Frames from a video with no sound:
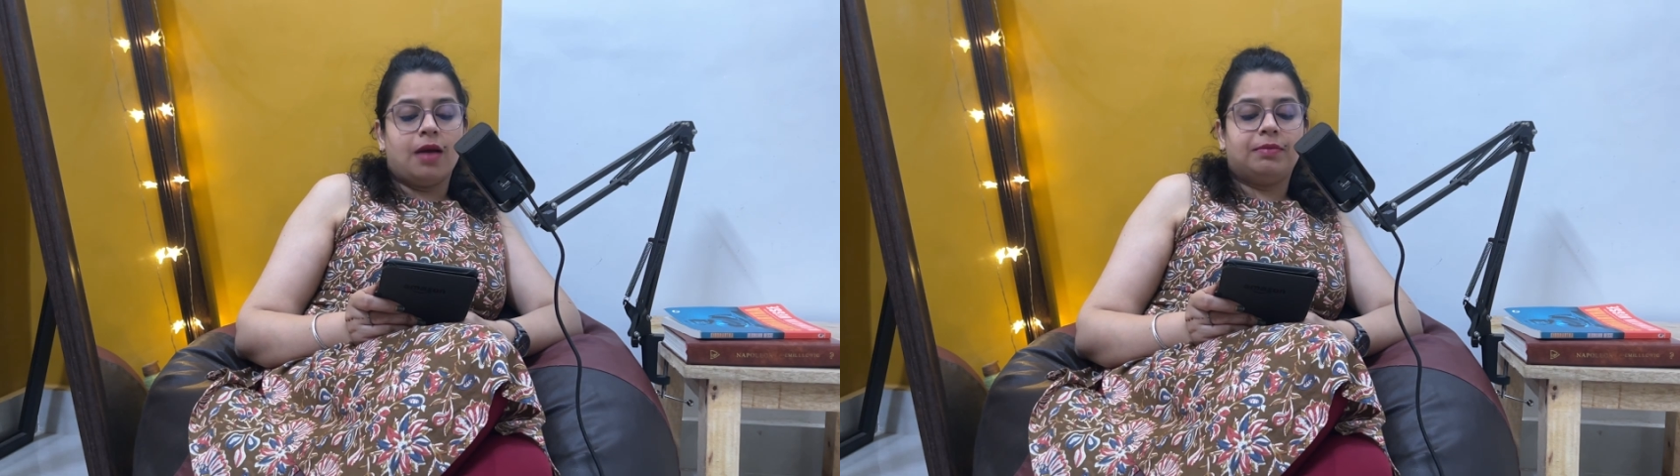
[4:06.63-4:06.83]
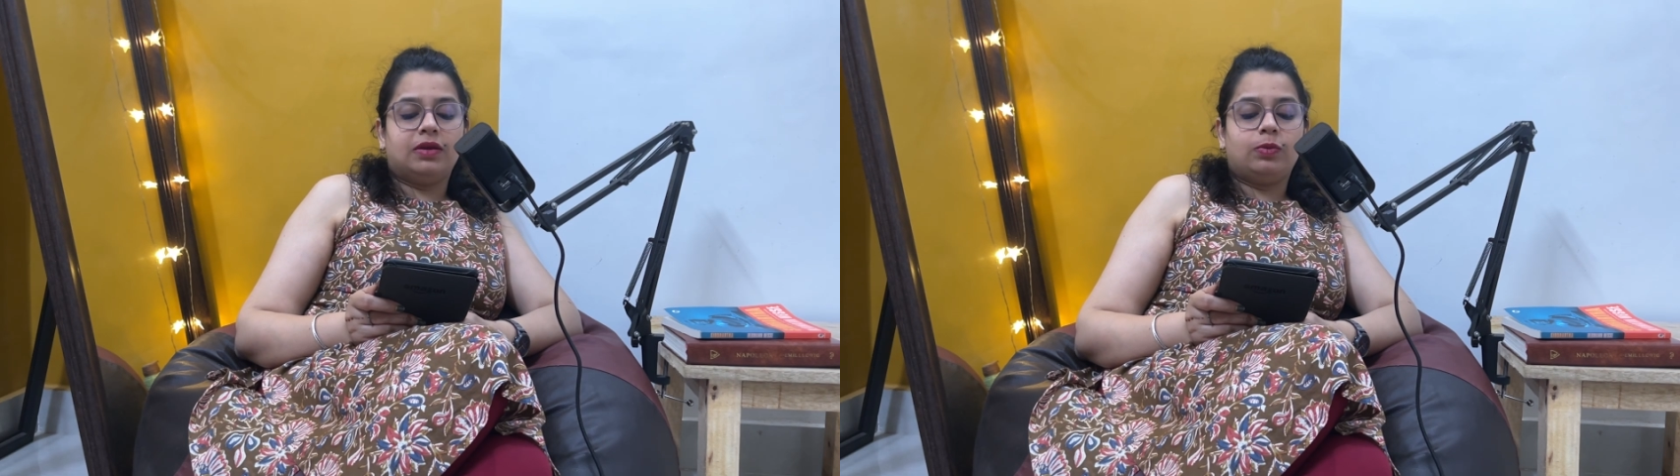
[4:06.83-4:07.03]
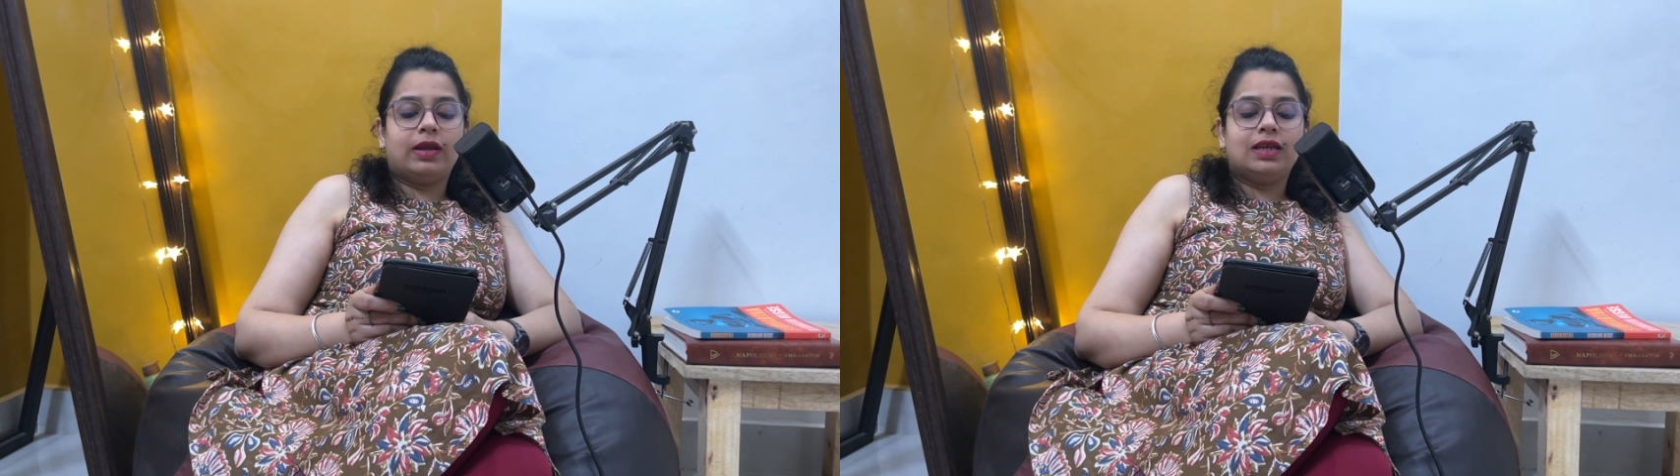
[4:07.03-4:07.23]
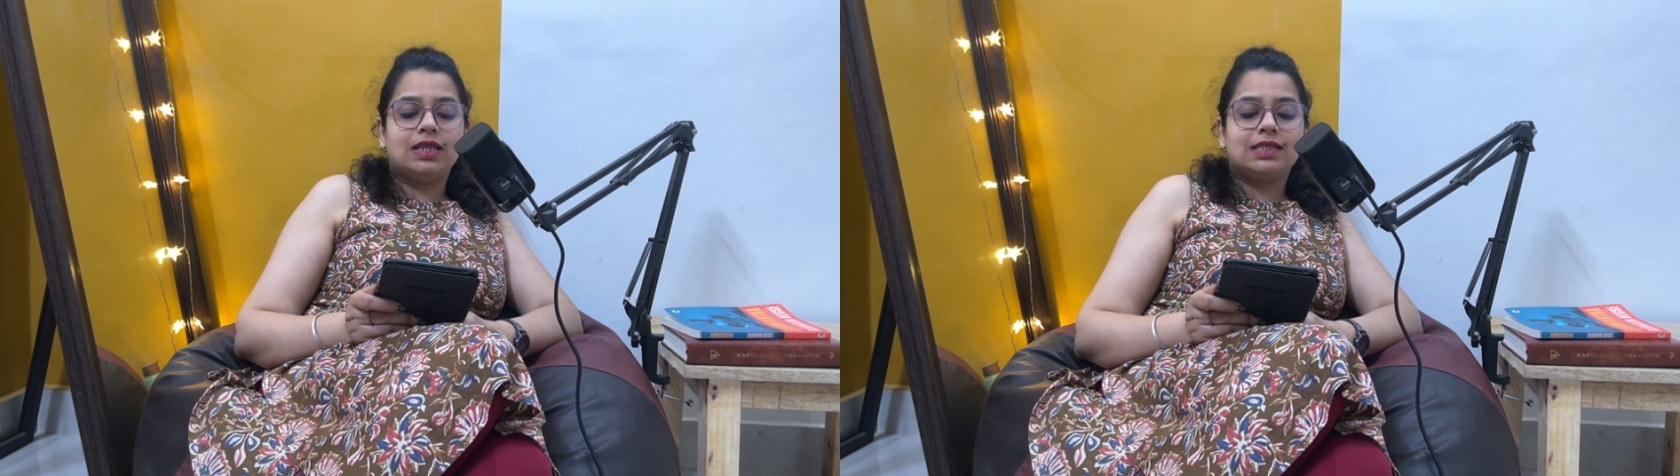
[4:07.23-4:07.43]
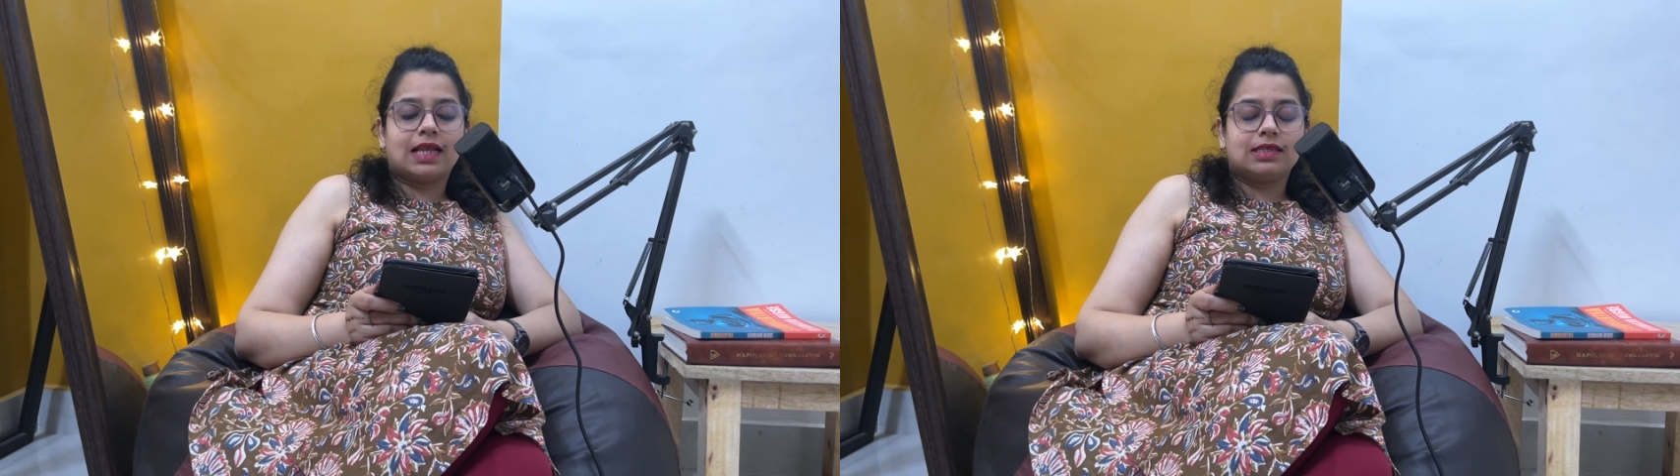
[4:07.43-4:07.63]
But when it
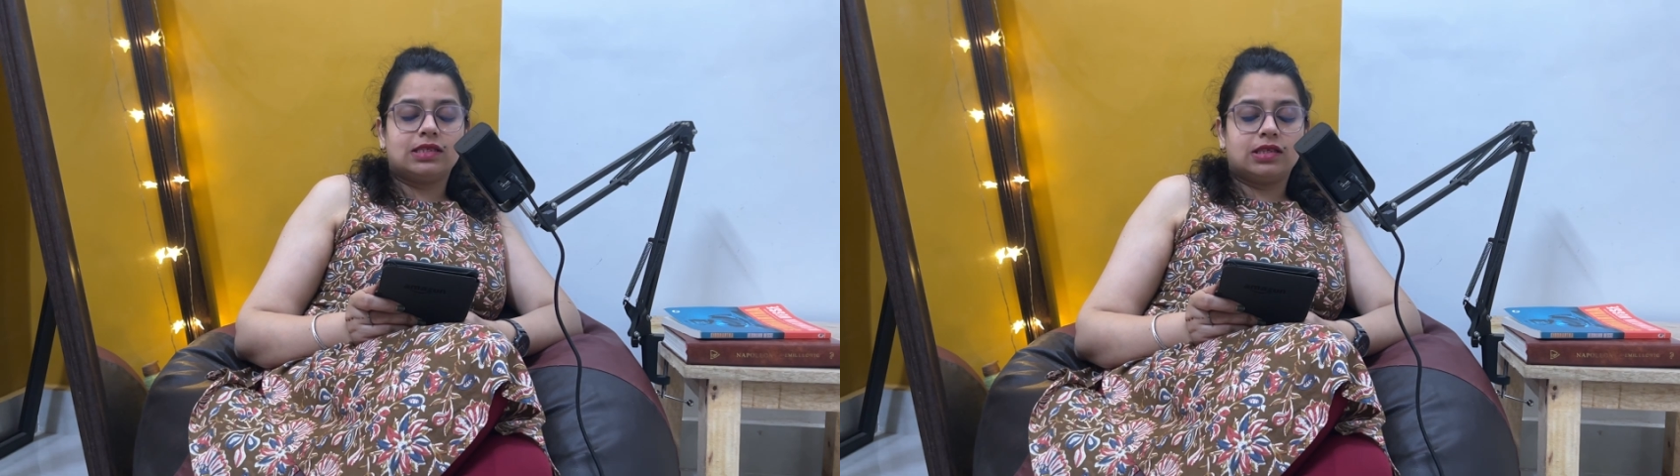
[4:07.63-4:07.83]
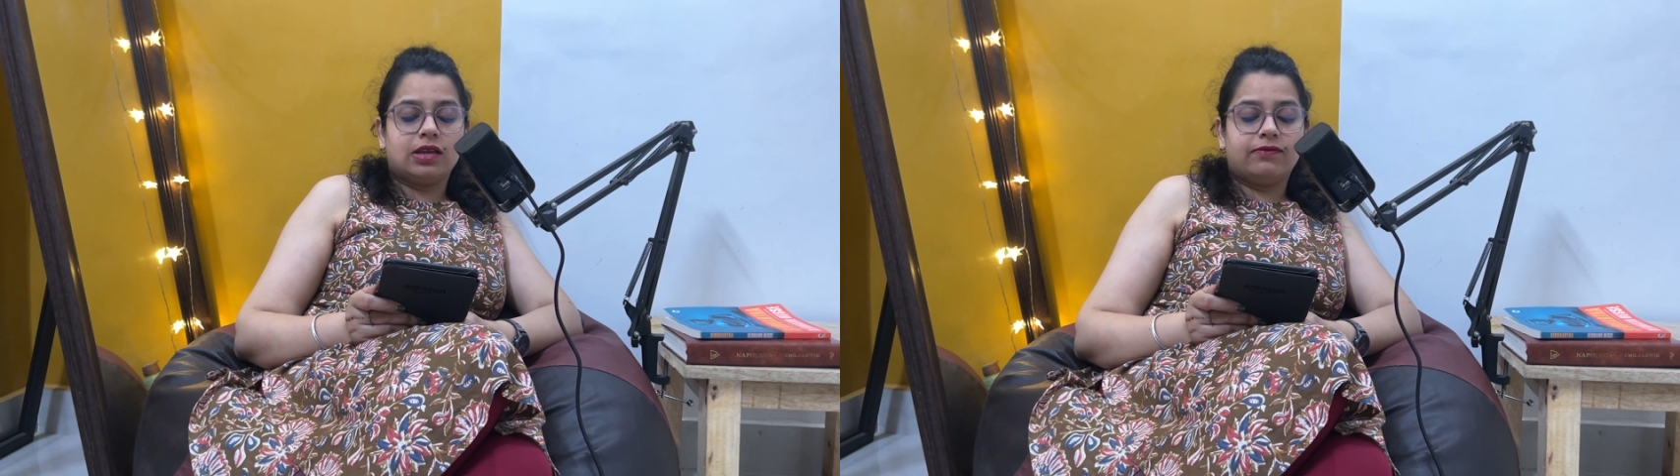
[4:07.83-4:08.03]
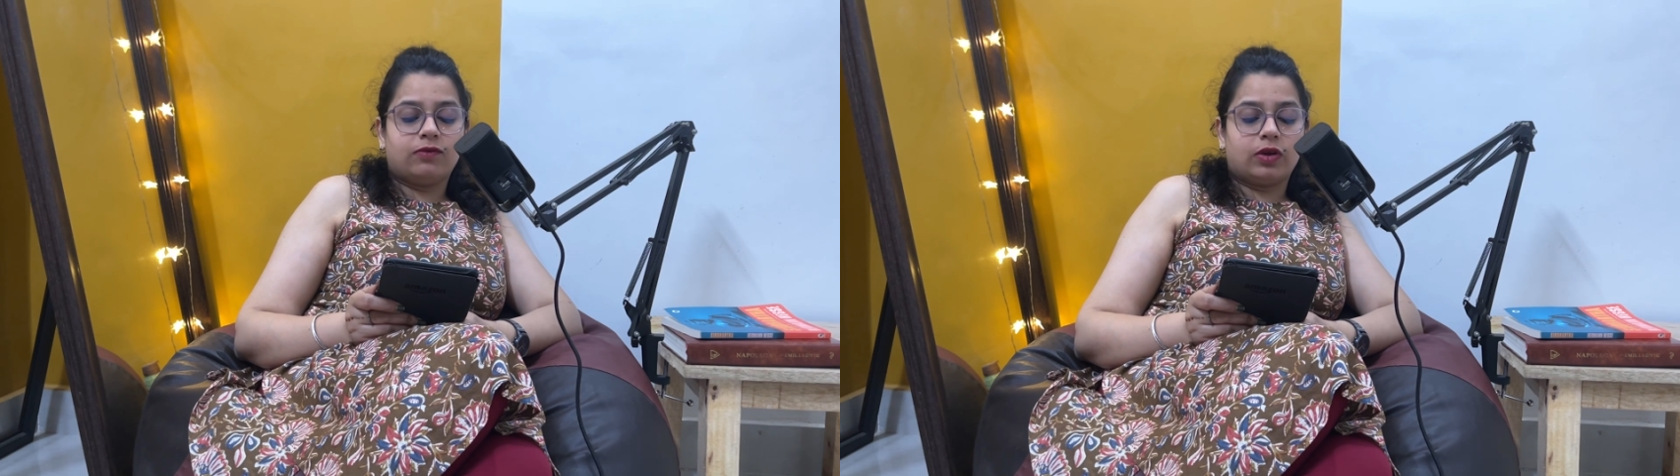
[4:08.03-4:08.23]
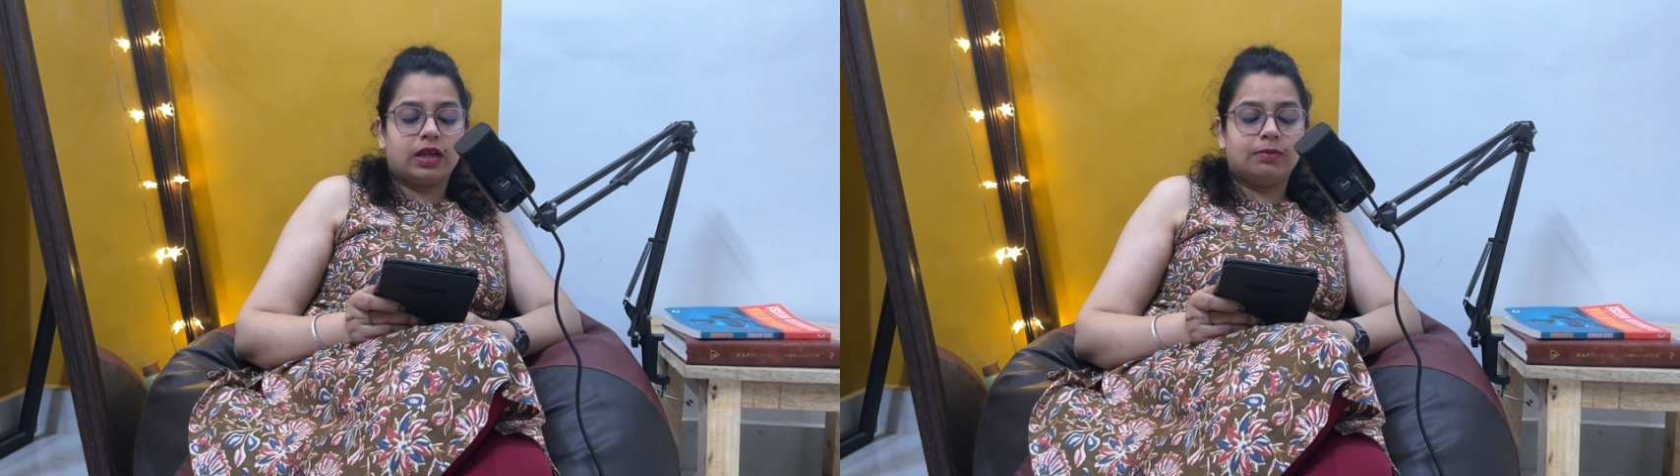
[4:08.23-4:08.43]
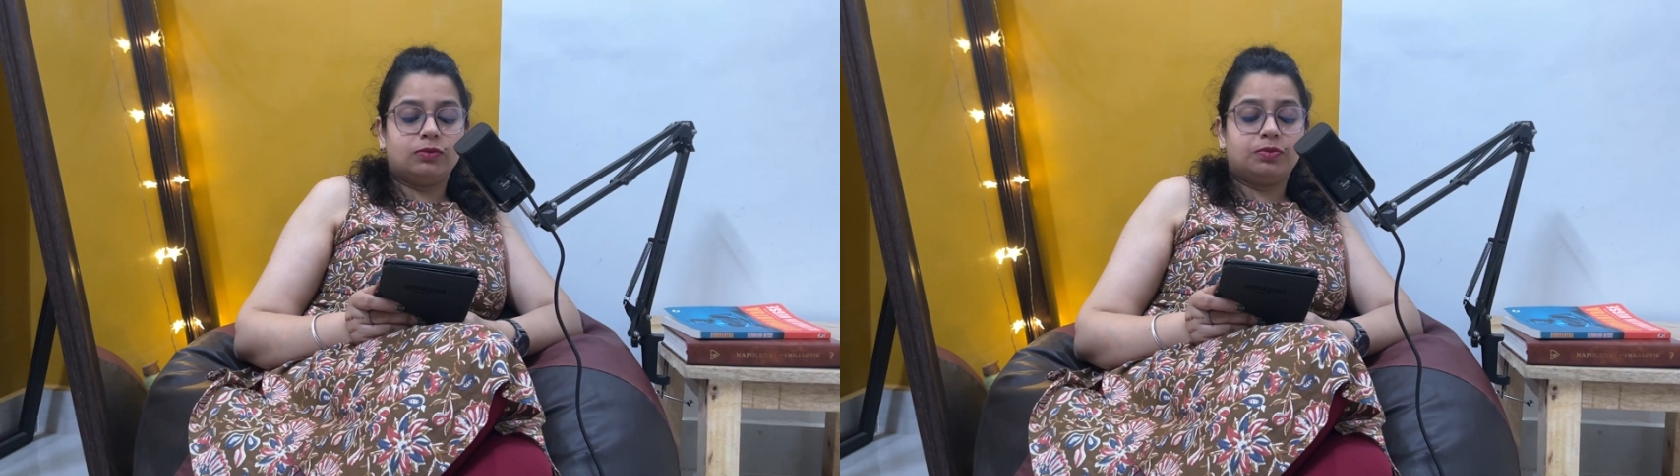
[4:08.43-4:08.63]
is necessary for him to